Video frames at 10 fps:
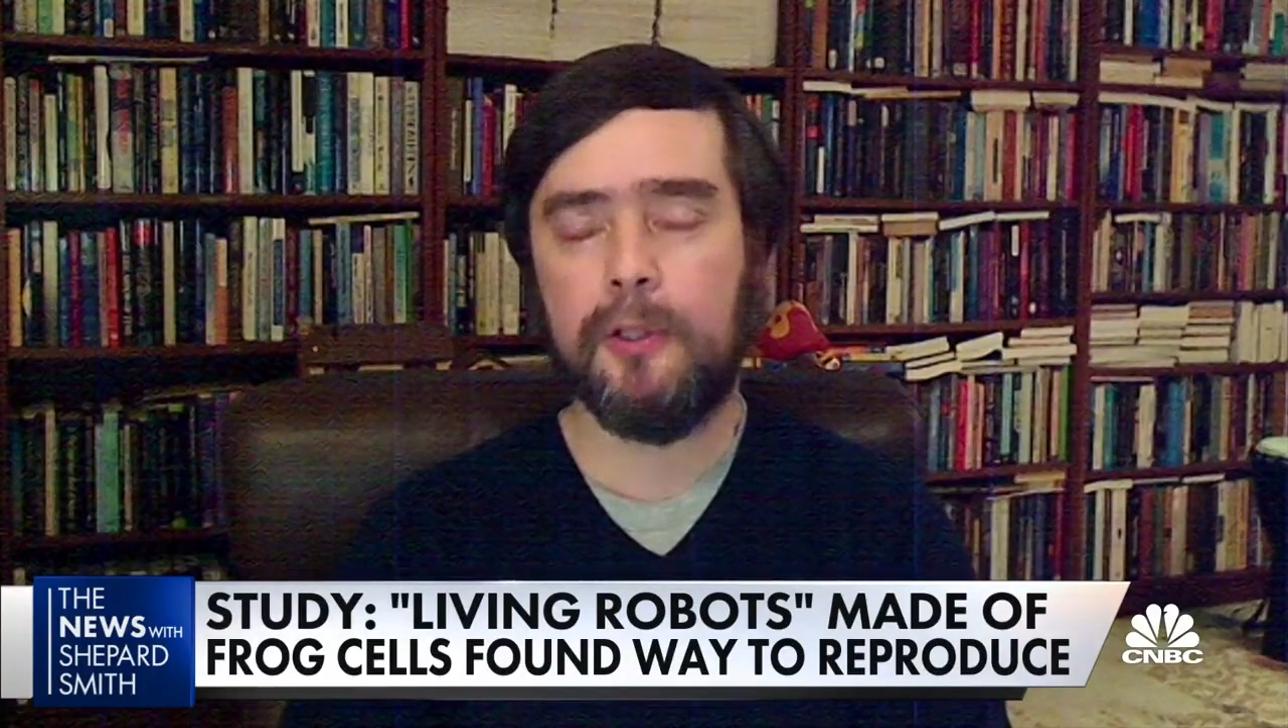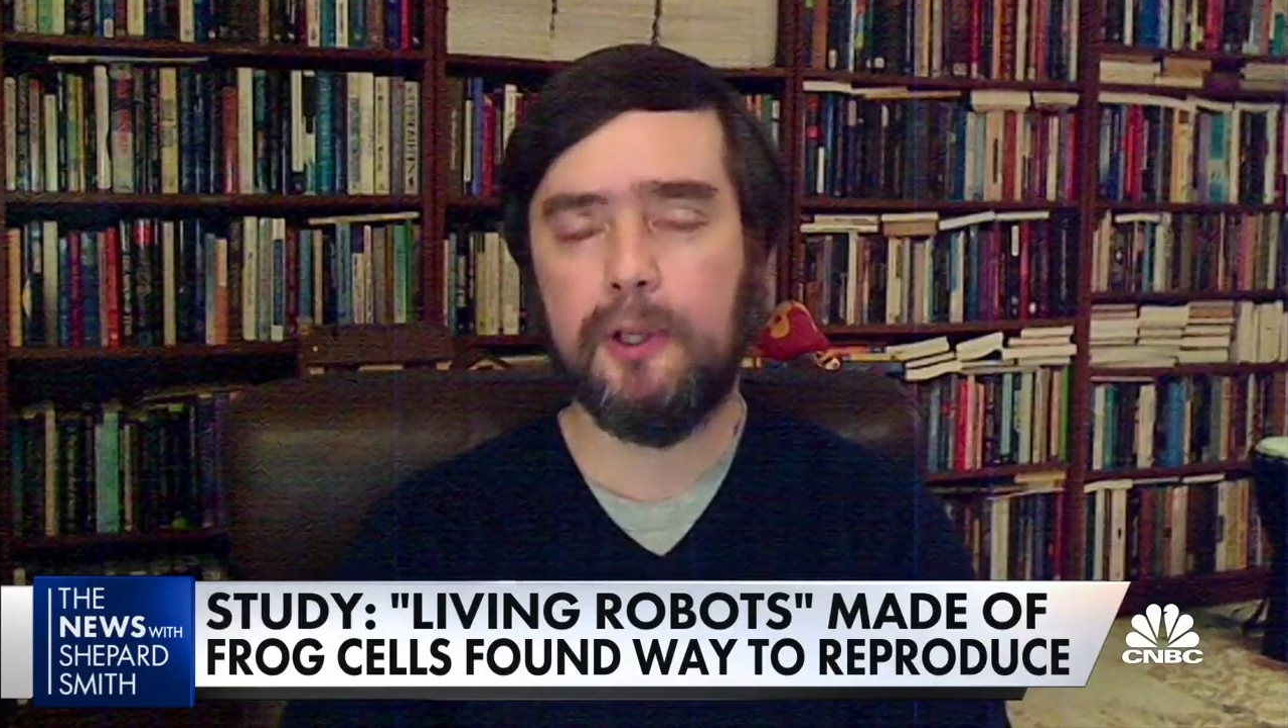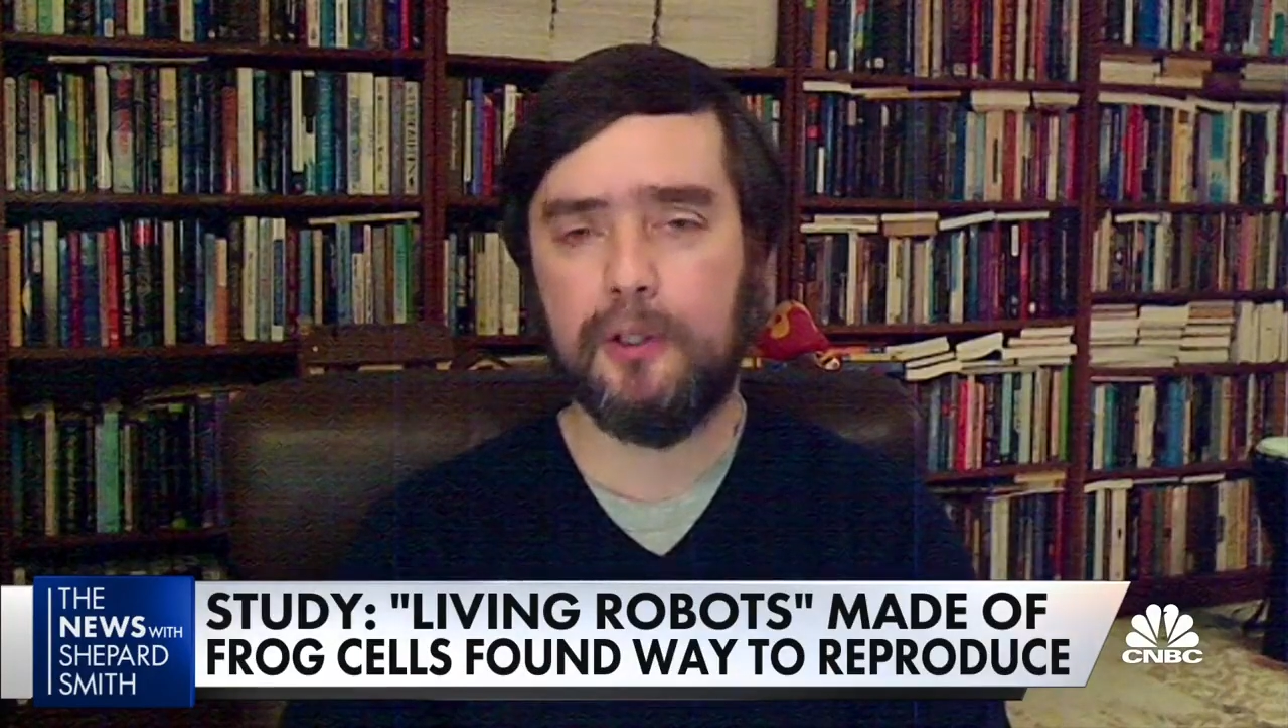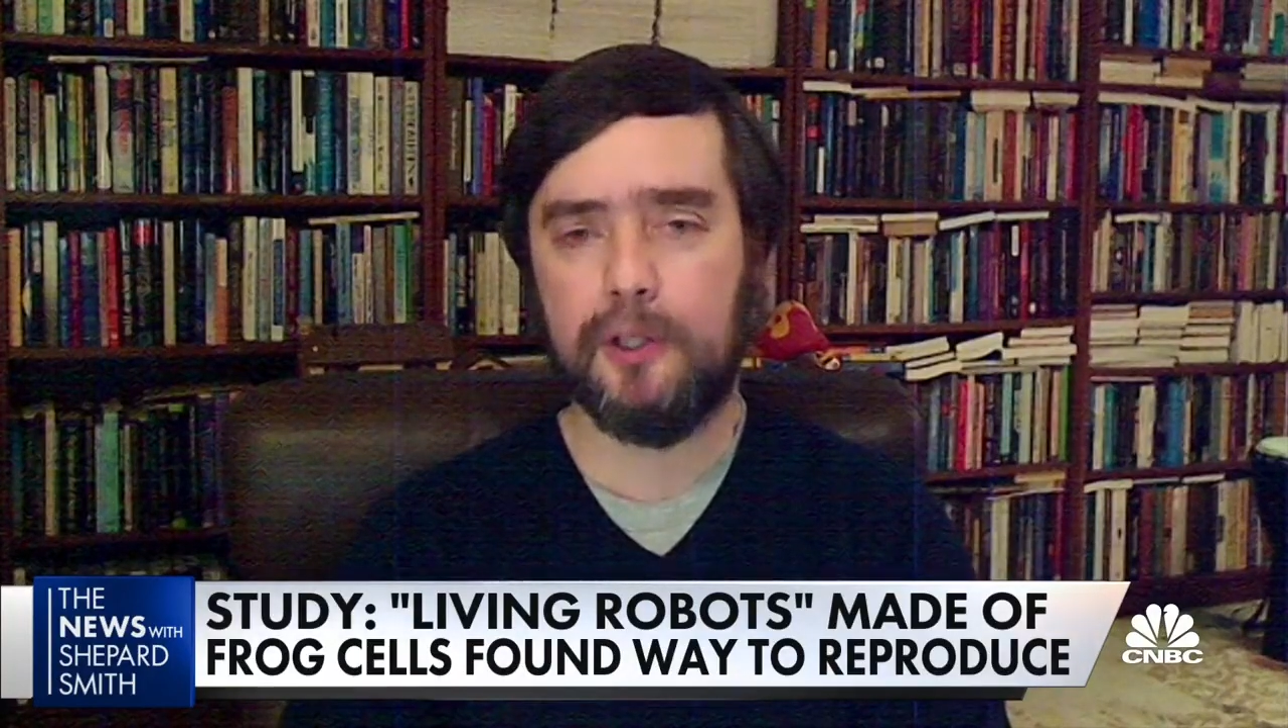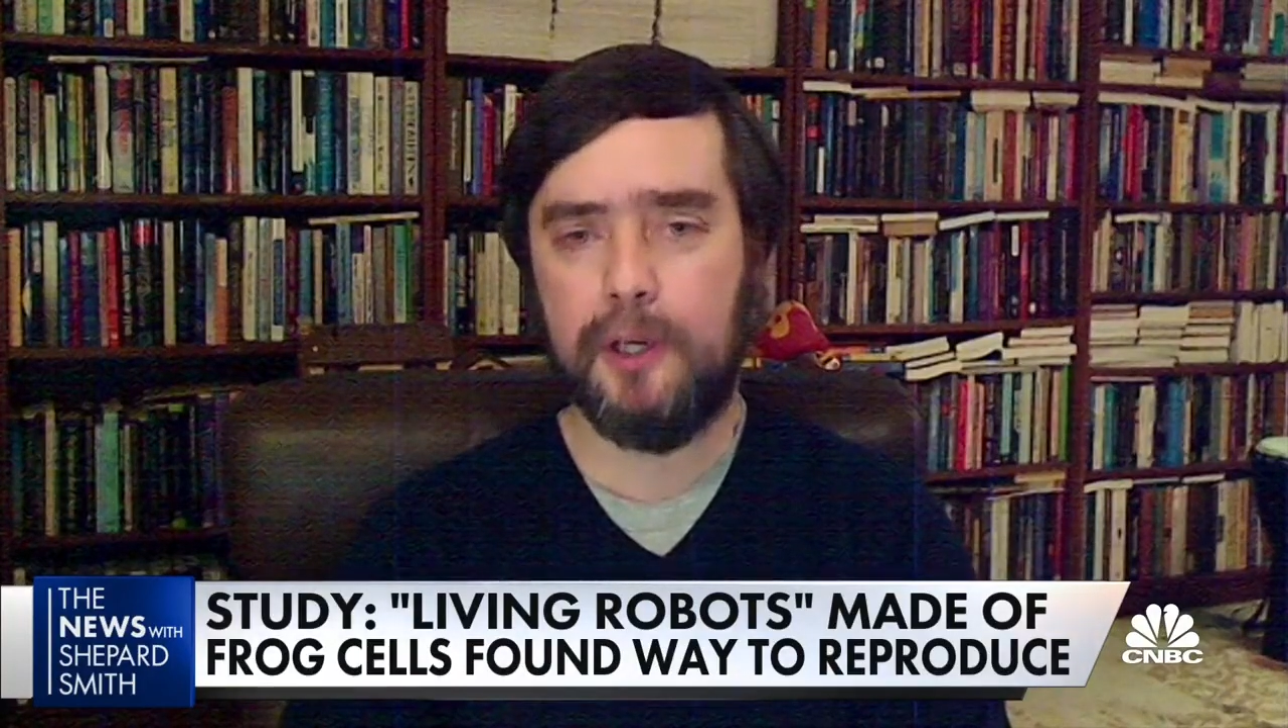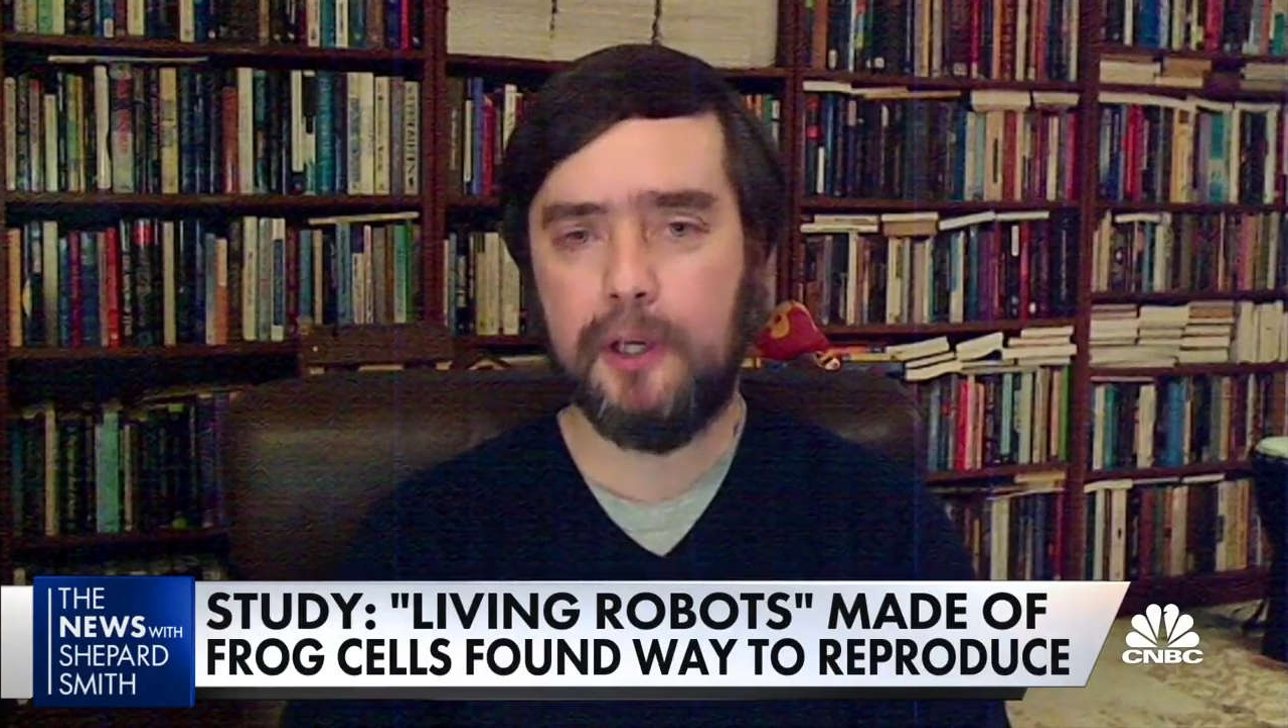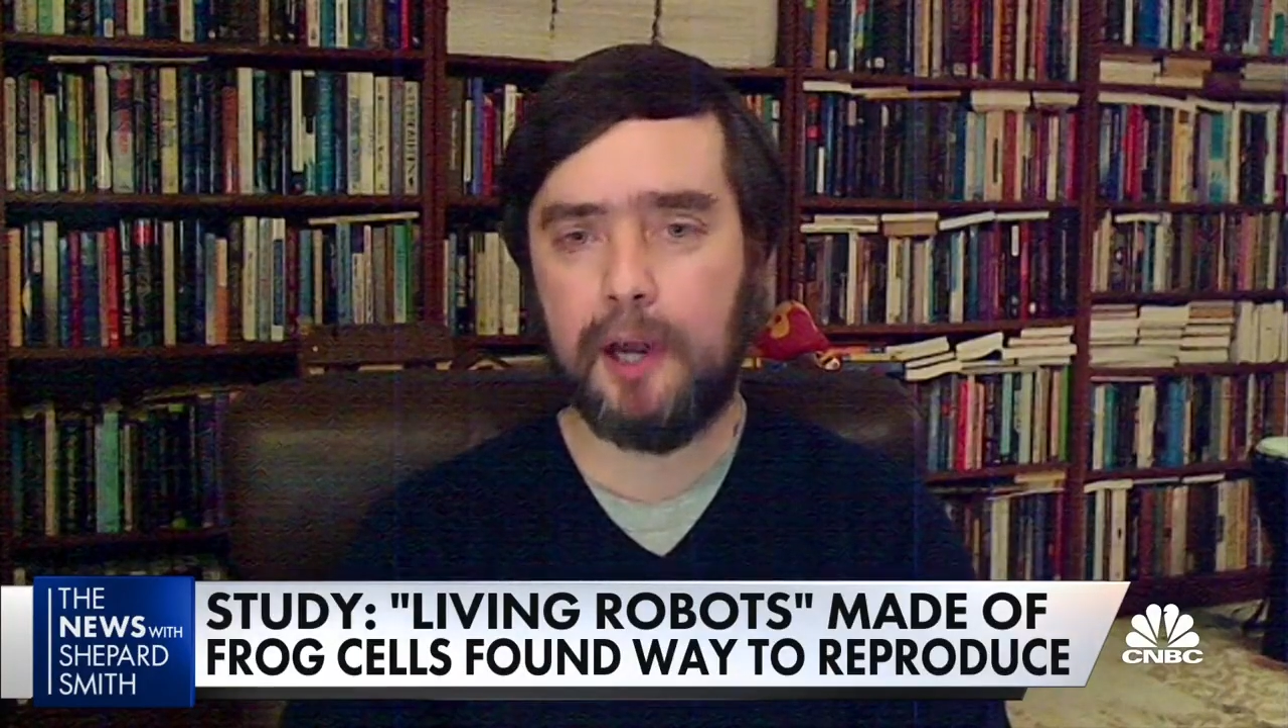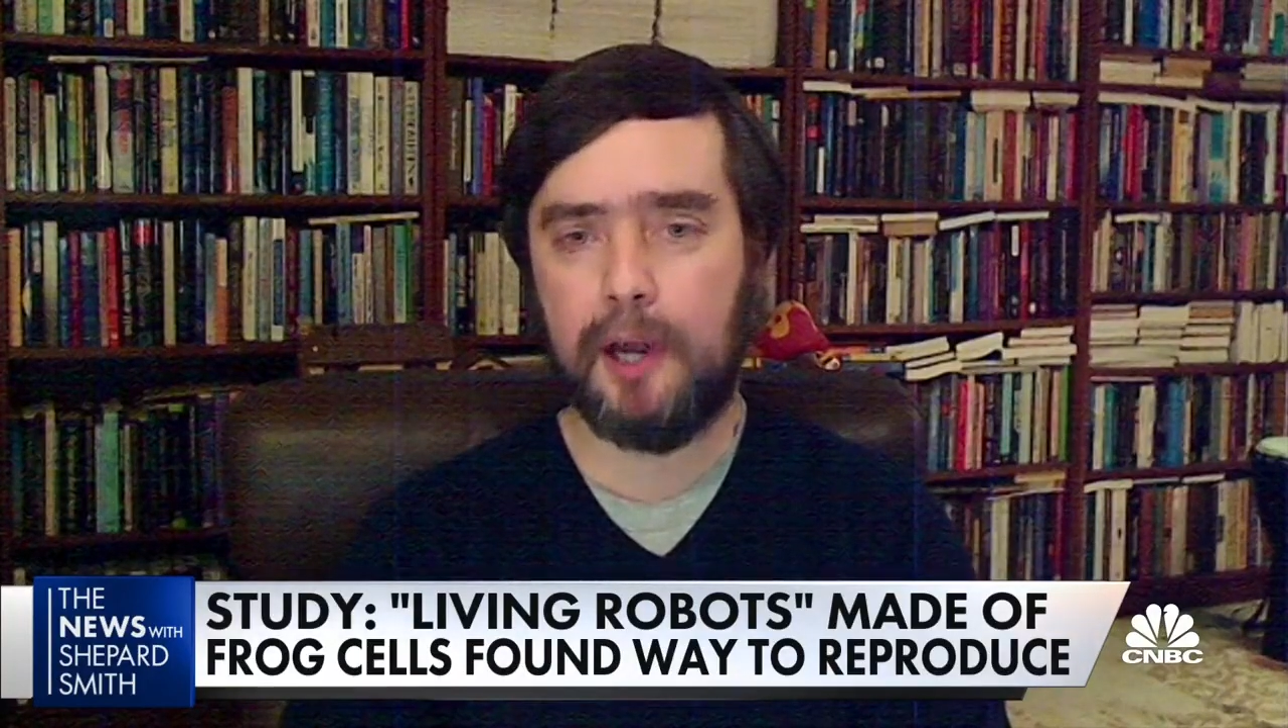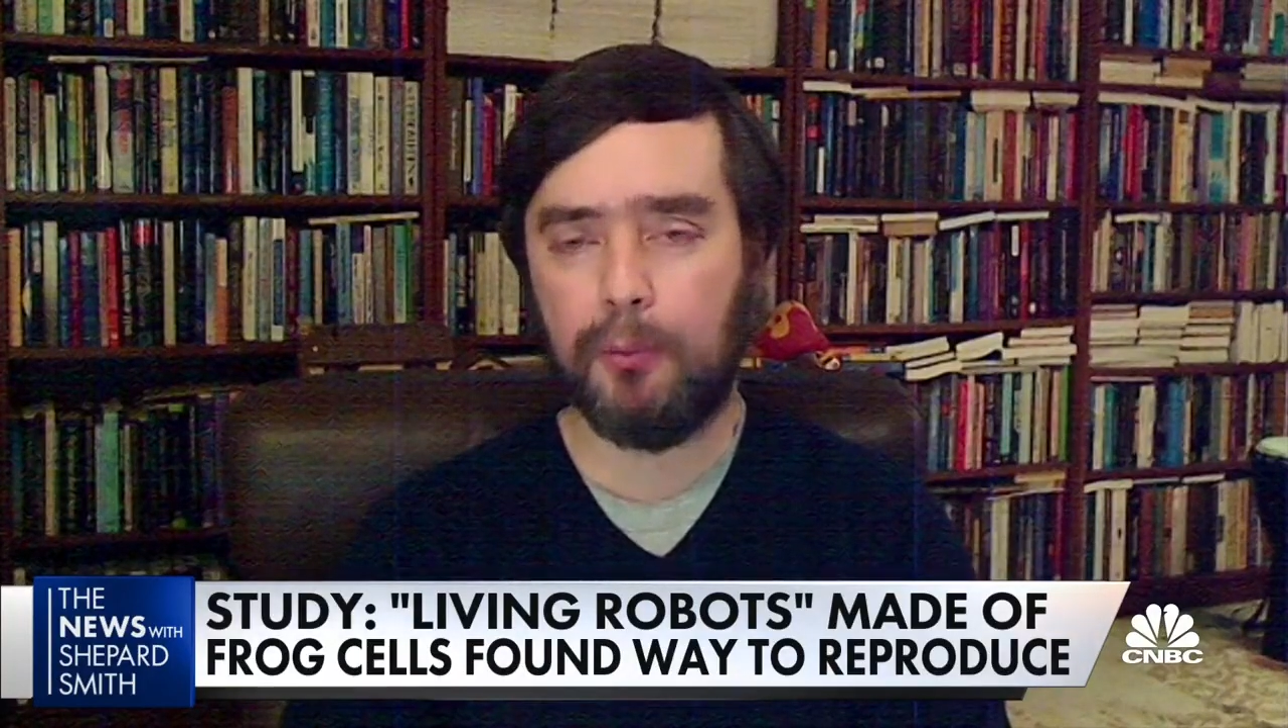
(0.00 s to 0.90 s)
to understand how